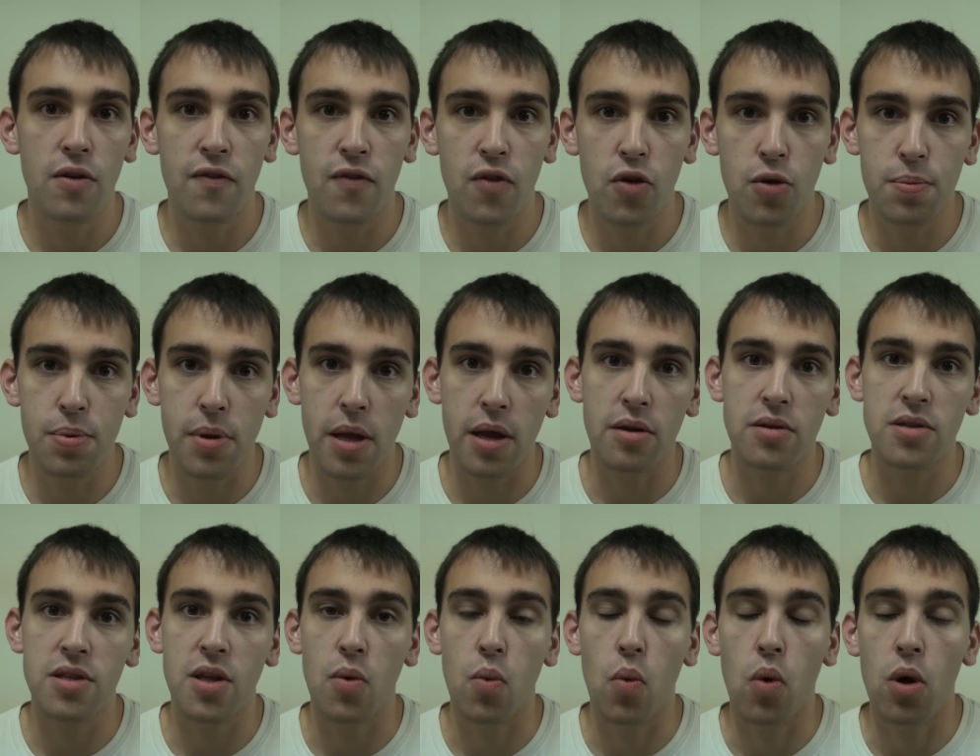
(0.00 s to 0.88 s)
a few
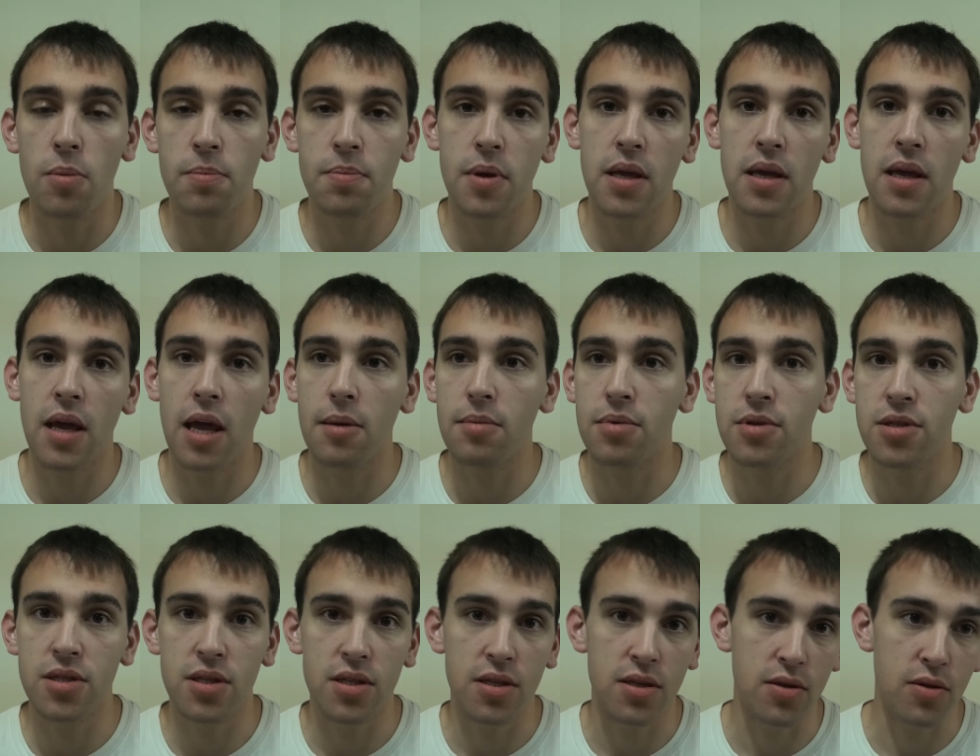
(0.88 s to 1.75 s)
players they won't be
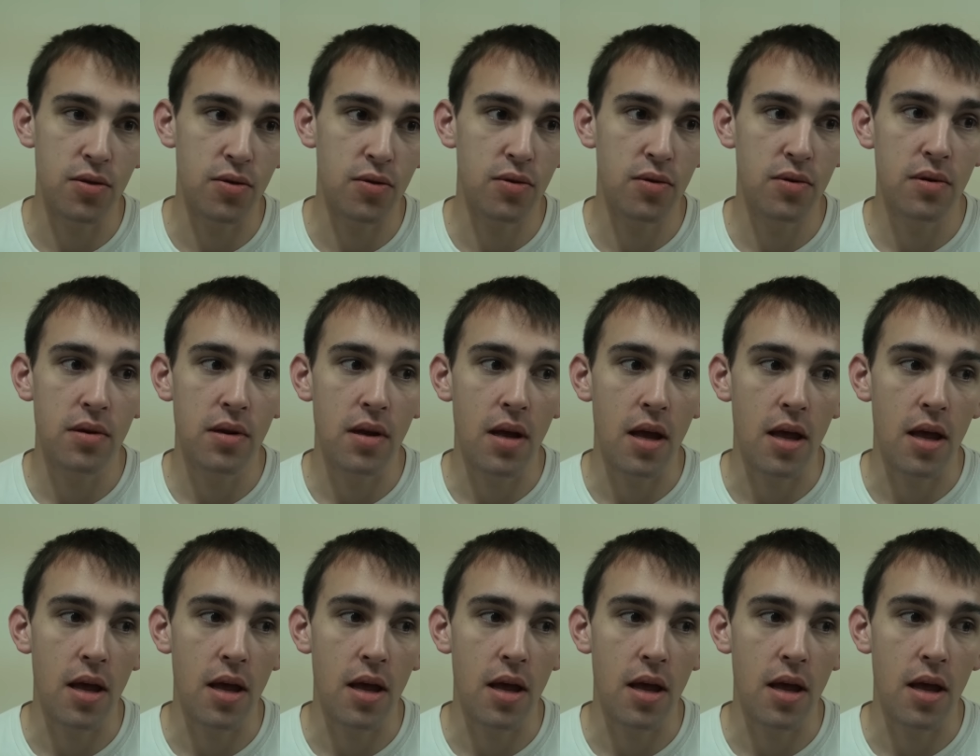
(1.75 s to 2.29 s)
able to